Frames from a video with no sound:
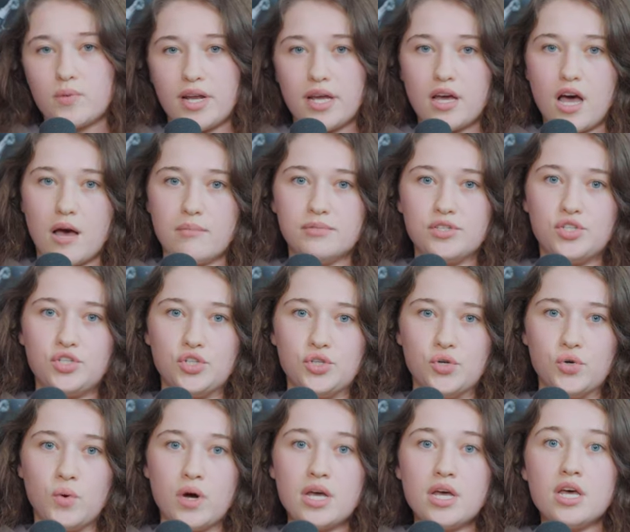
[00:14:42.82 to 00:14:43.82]
when it comes
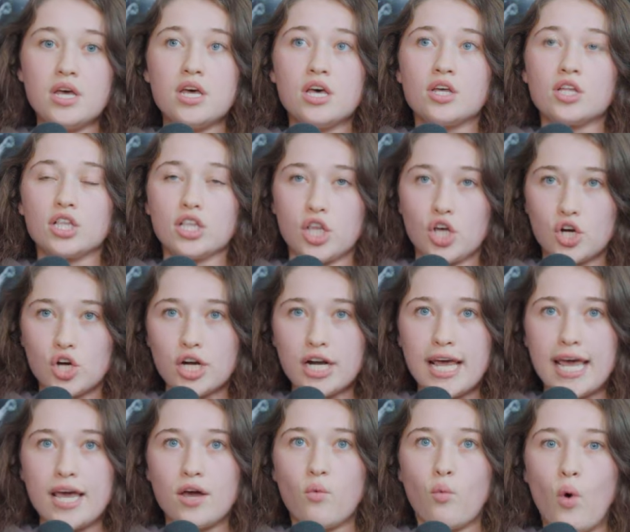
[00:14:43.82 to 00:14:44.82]
to
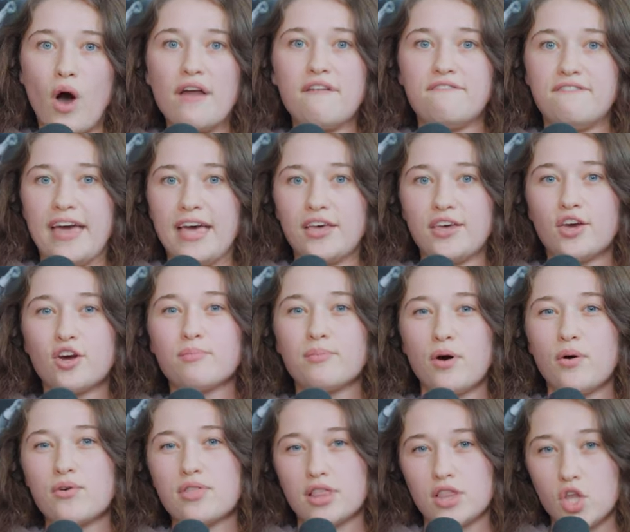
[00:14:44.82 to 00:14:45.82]
learning what failure
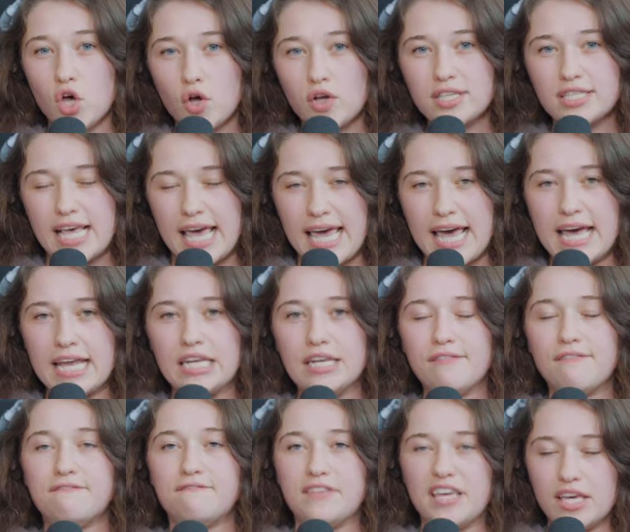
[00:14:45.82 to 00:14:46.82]
both looks and
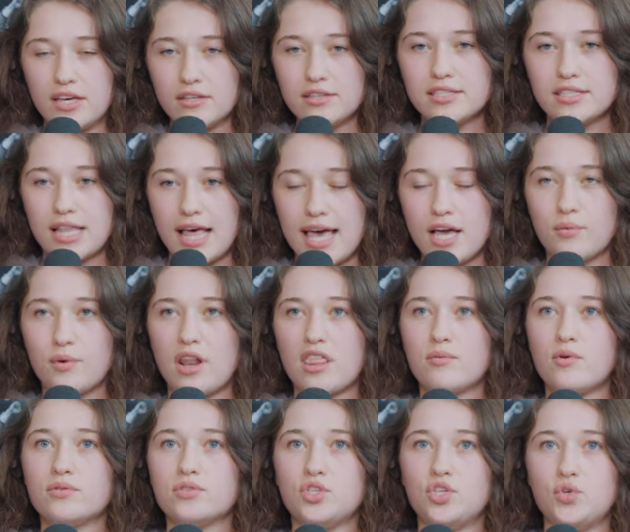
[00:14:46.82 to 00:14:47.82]
feels like. One of
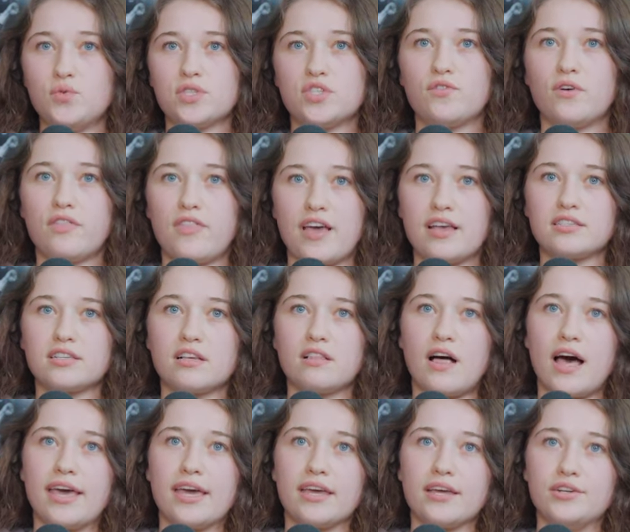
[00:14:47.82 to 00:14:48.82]
the most useful things a
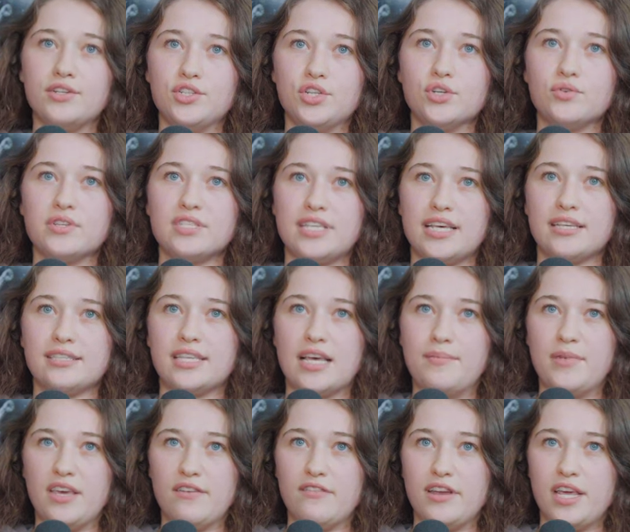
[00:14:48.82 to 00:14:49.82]
client can do is they send
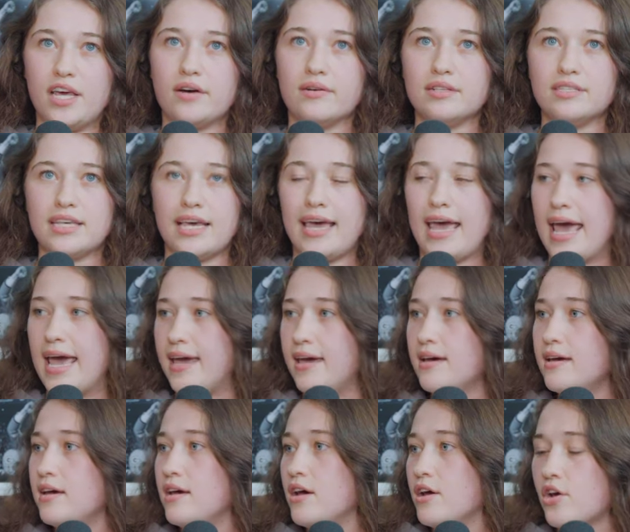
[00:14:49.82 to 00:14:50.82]
me a video and say, hey,
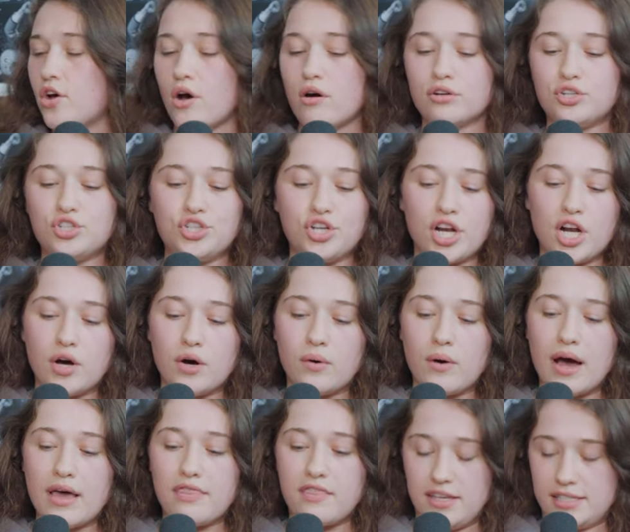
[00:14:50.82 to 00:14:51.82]
coach, you
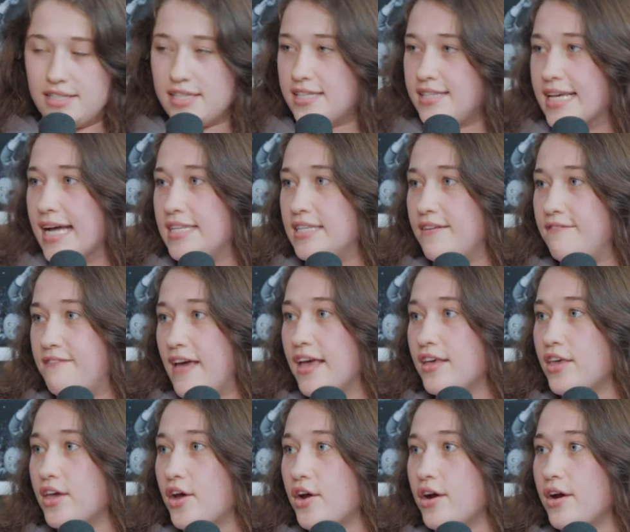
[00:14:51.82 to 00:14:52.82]
know, this is a set to
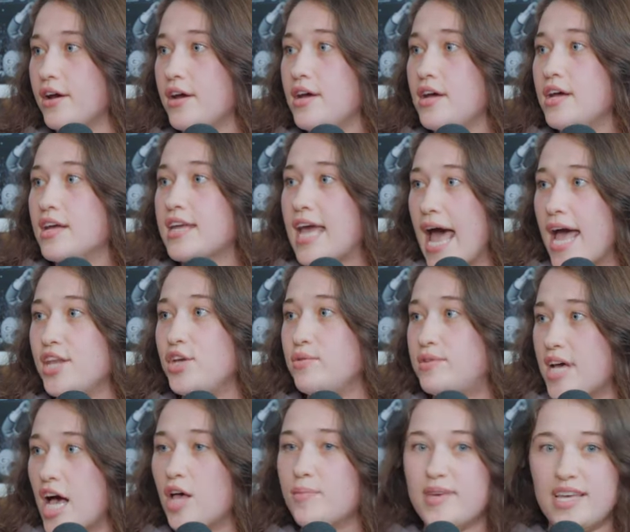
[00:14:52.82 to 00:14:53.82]
failure. Can you
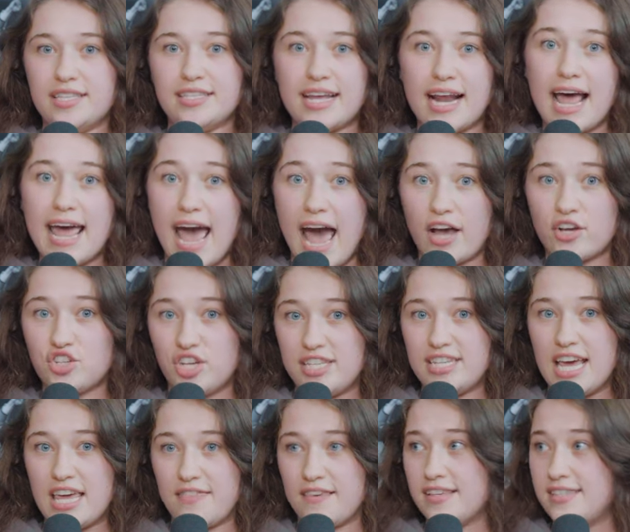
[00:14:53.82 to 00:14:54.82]
tell me, did I actually
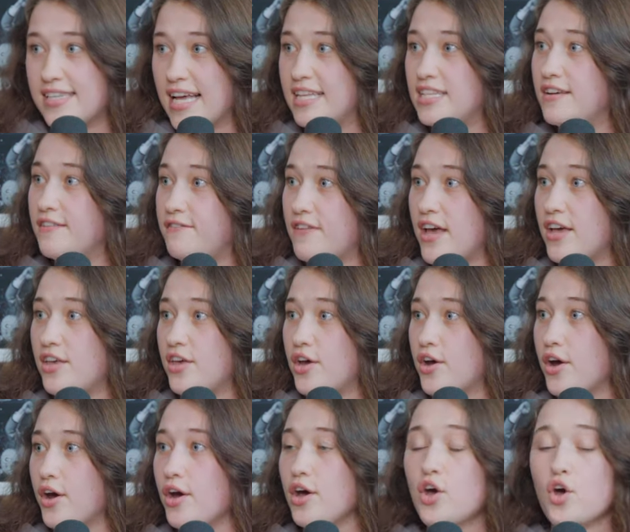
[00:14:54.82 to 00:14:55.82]
take this set to
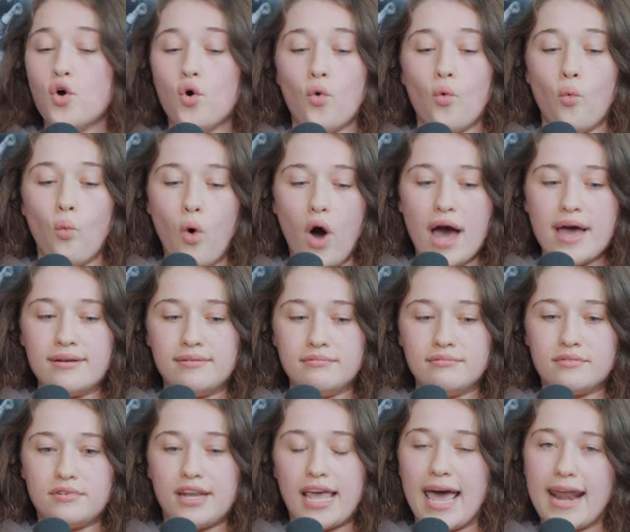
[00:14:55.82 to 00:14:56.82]
failure? What
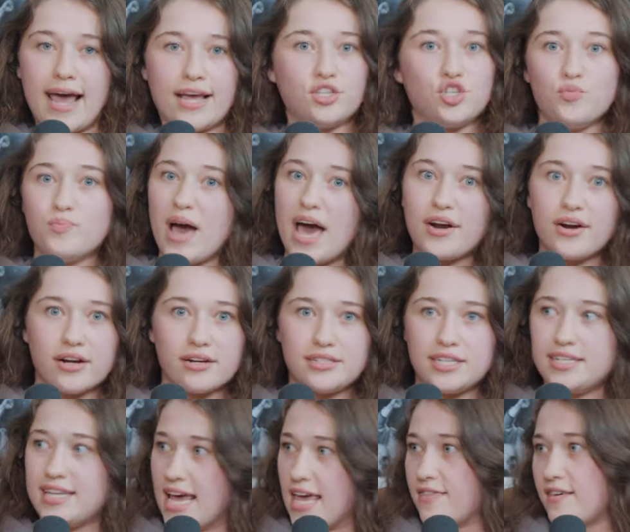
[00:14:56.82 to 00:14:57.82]
can I do better
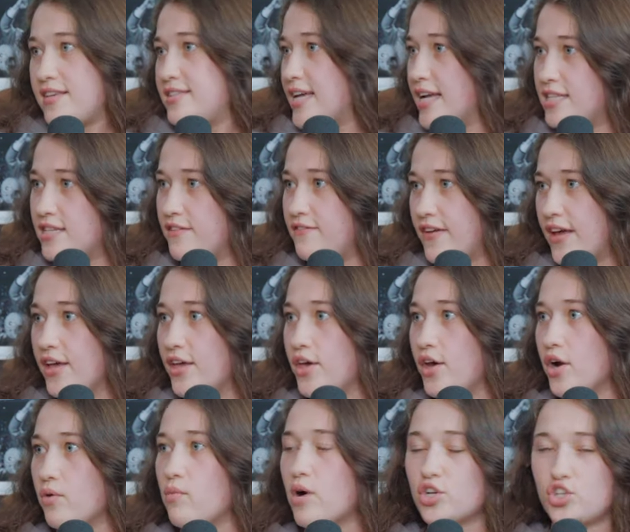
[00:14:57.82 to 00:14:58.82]
to take this set to
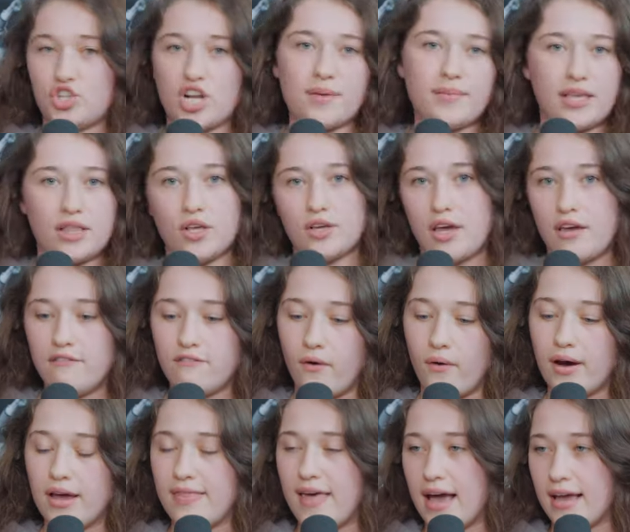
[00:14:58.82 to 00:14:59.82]
failure? What should I be looking
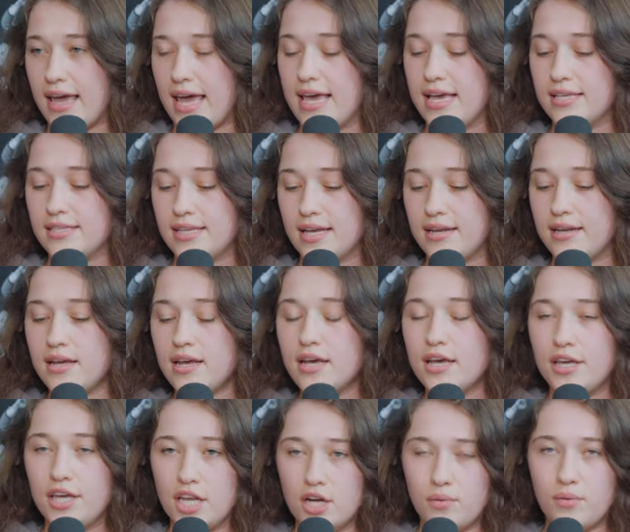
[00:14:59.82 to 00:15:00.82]
for in that case? And,
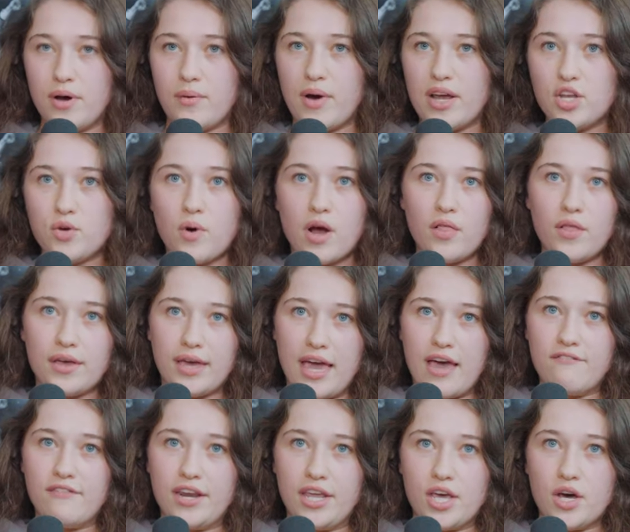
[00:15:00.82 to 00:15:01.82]
you know, when you are looking
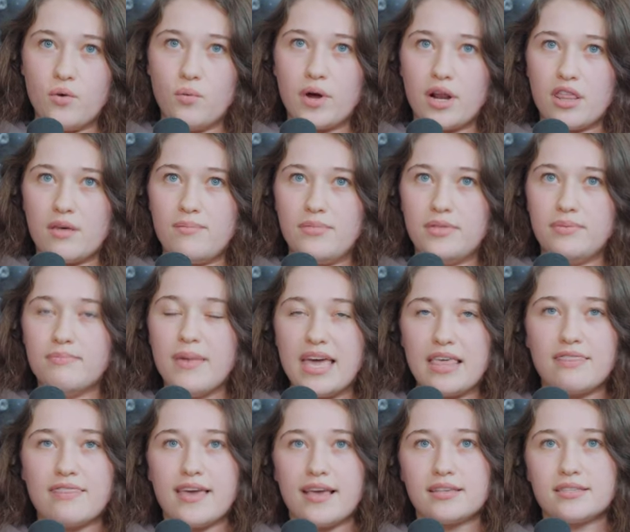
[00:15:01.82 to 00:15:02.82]
at video, one of the
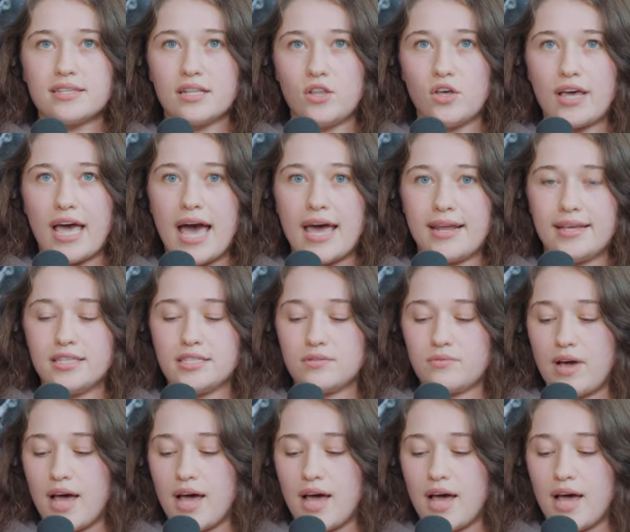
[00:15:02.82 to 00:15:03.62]
main things to look at is,